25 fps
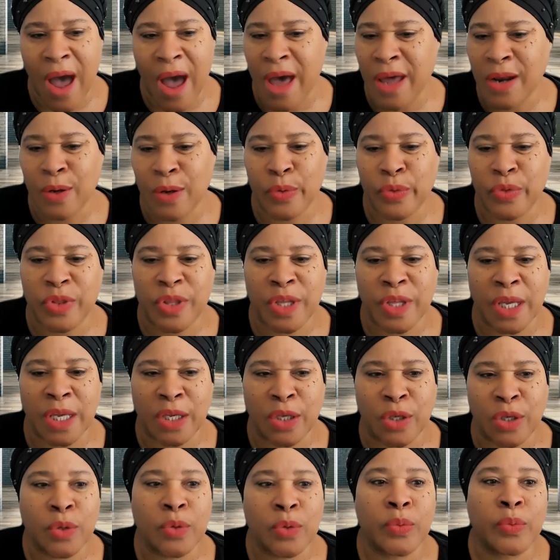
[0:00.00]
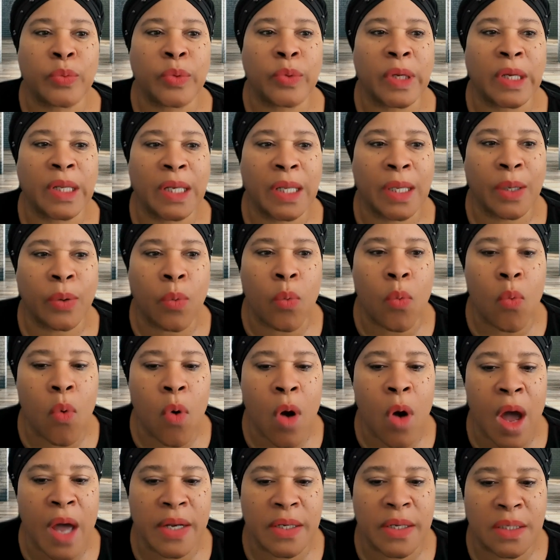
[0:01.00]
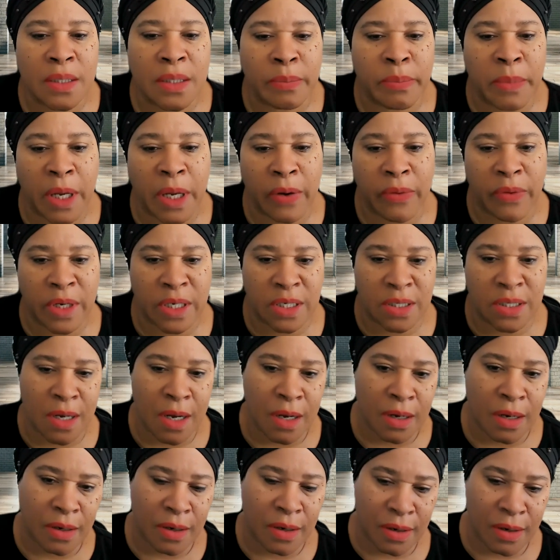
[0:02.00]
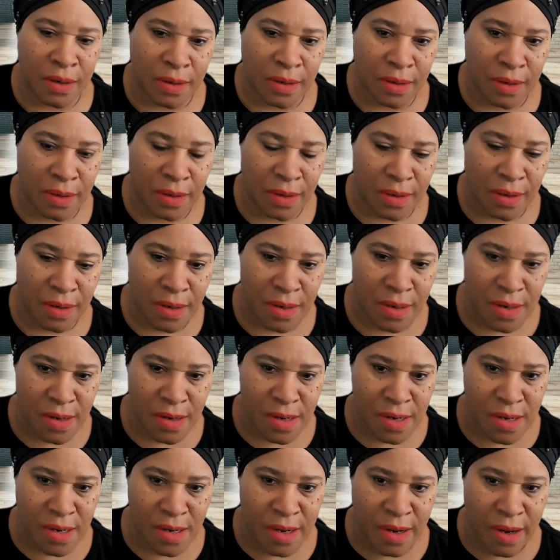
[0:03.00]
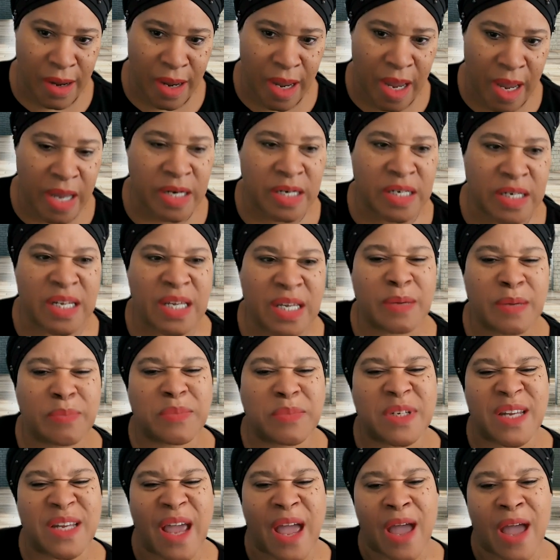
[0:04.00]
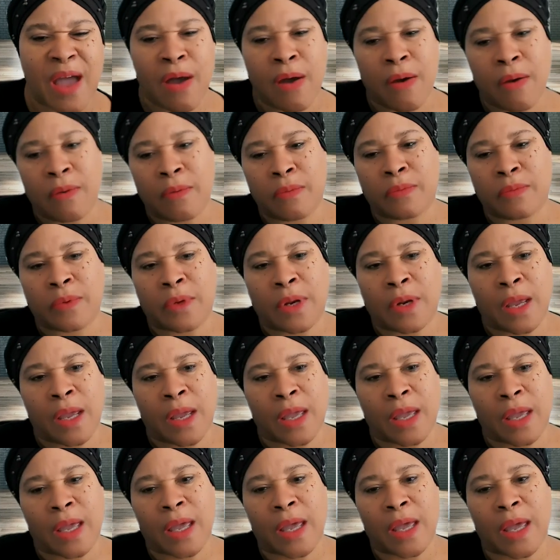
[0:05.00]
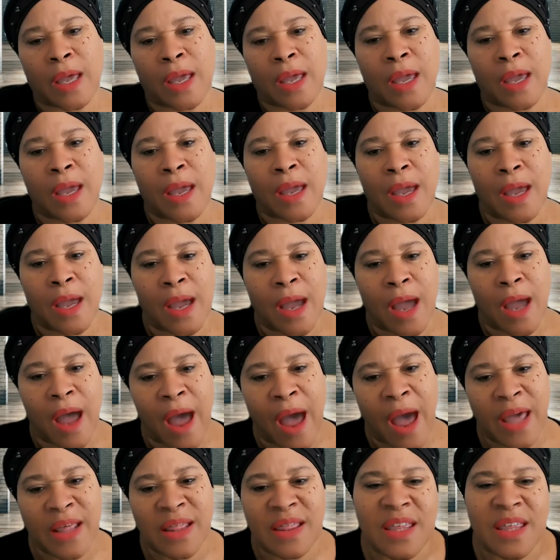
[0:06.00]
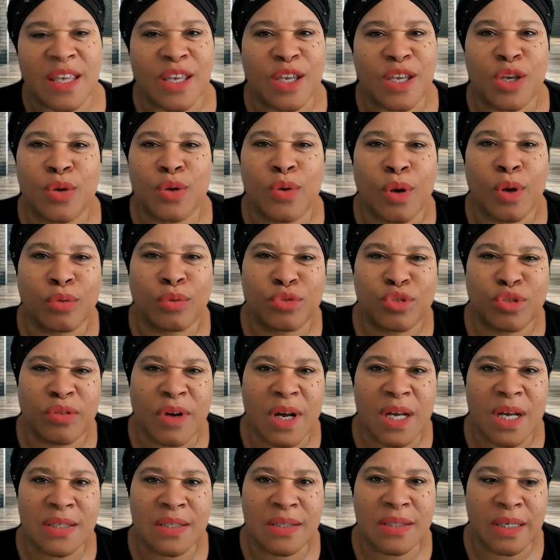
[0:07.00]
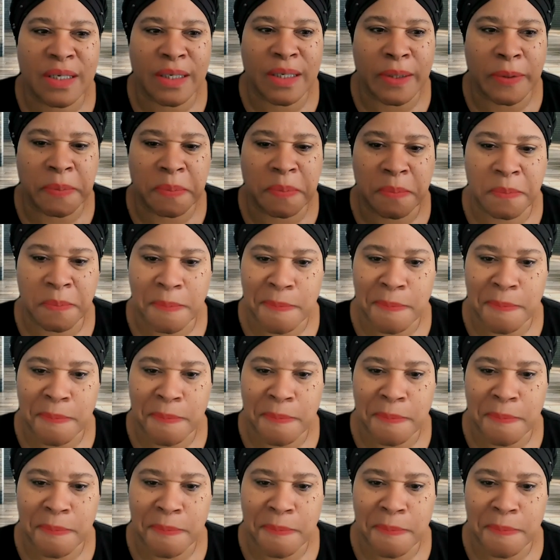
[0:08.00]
I don't think you really want to marry Tucker. Deep down, I think you don't trust him.